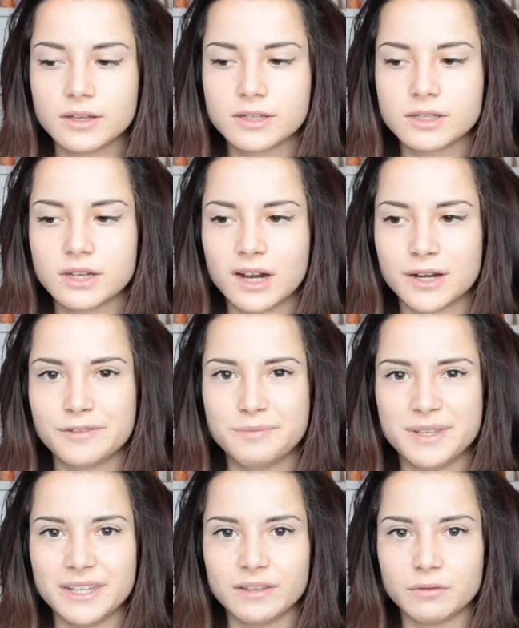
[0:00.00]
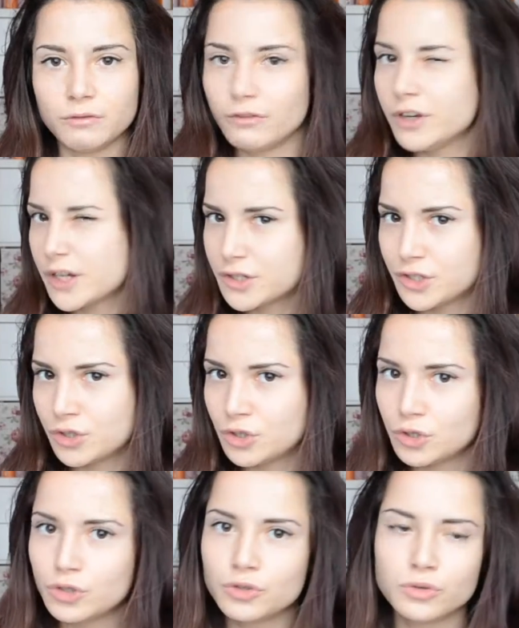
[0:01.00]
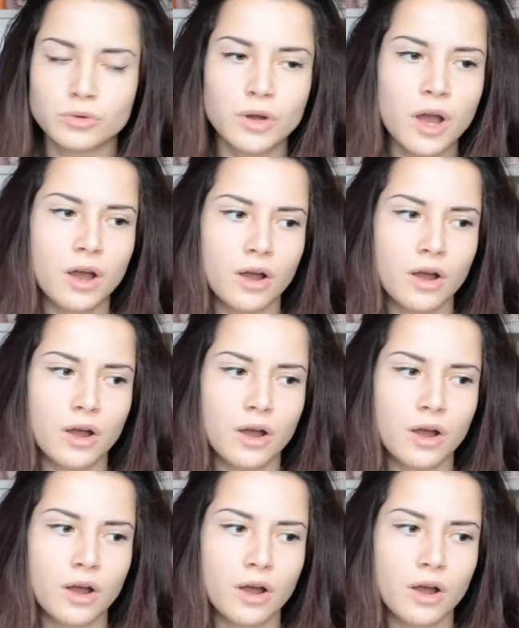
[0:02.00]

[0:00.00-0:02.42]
start being weird to you,